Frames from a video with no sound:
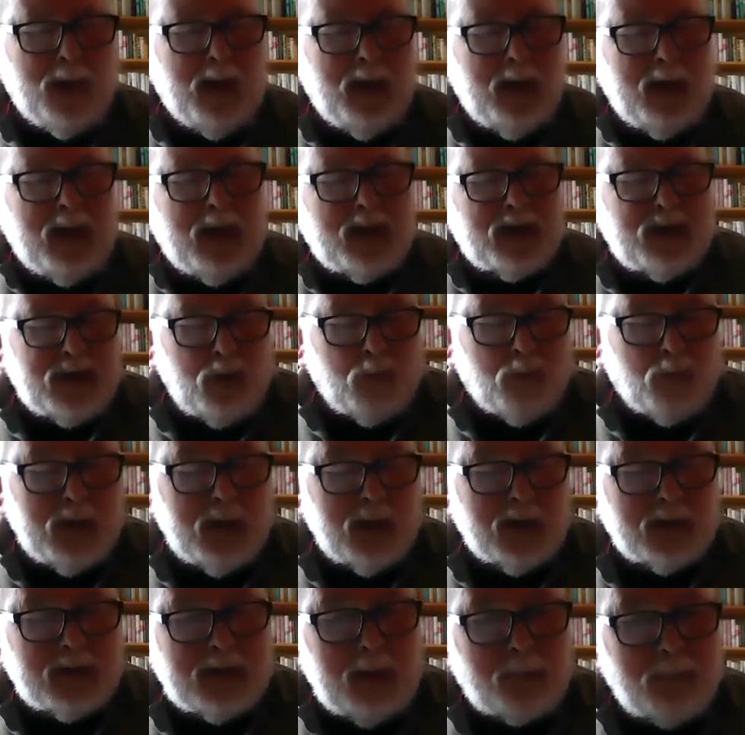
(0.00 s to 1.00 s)
apparently it's a
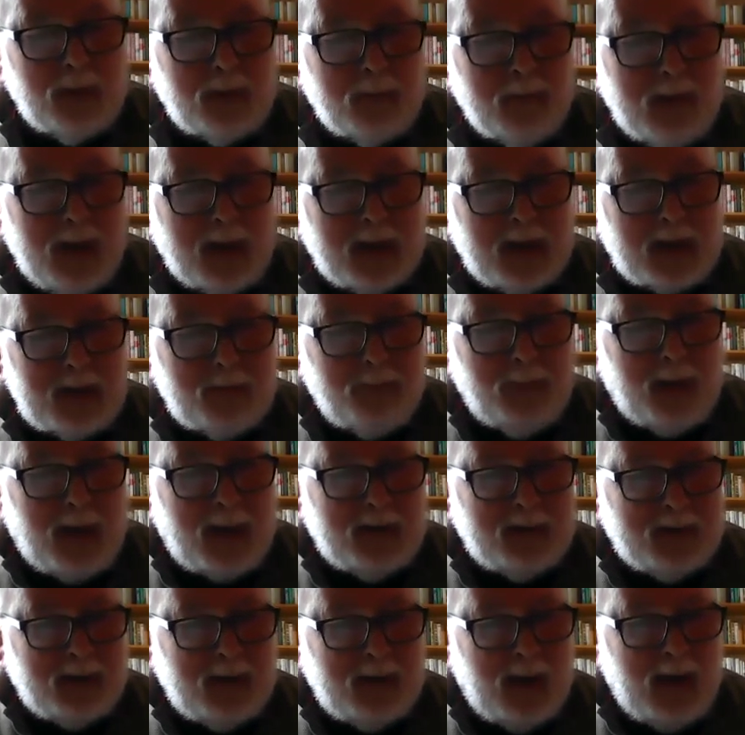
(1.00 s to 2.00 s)
real diplomatic
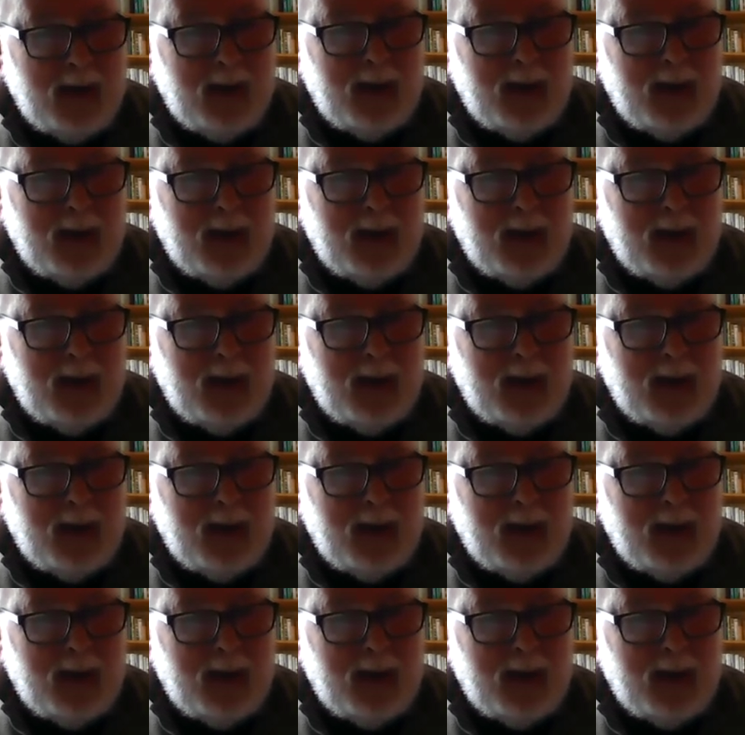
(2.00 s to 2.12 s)
spat.